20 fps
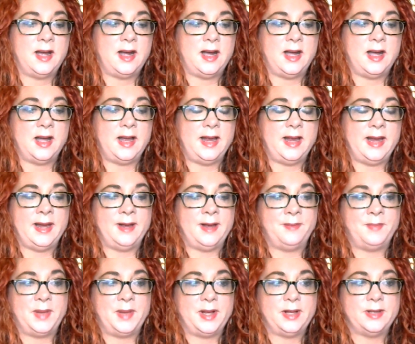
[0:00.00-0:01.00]
I
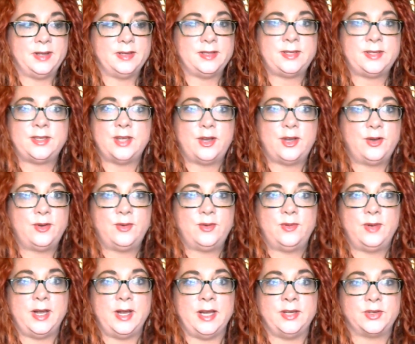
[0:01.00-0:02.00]
am
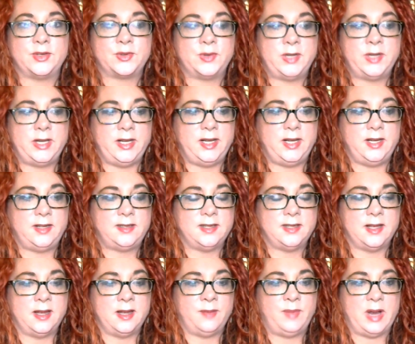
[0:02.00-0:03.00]
so intrigued
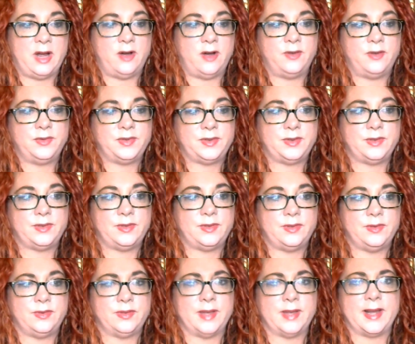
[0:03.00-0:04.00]
about,
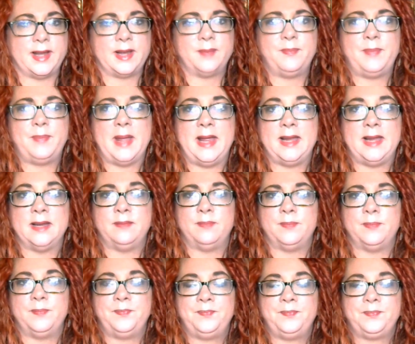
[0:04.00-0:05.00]
like,
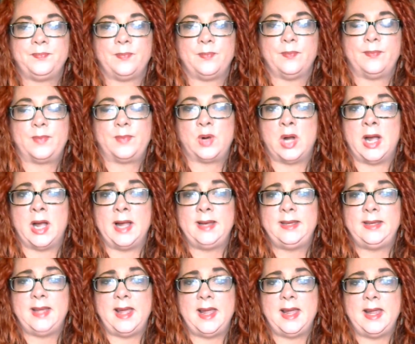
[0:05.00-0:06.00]
Pagan Pride
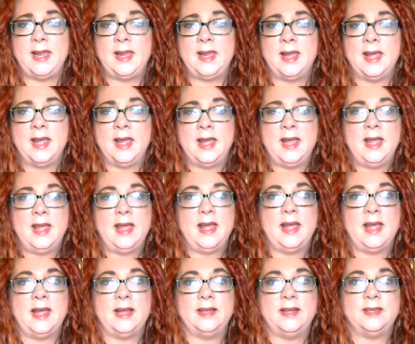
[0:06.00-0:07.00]
Day
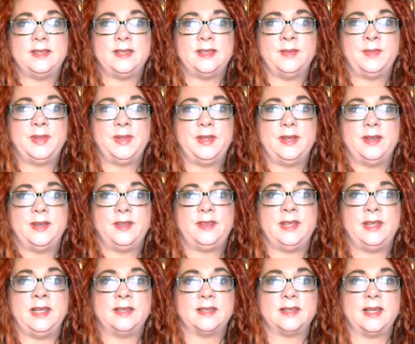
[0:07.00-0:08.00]
and some of the
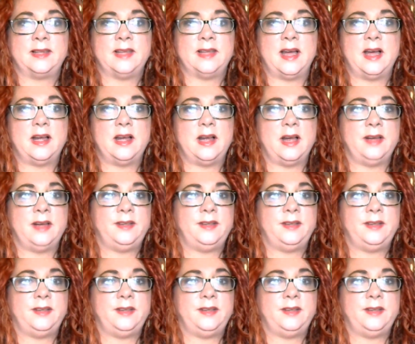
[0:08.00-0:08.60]
things like that.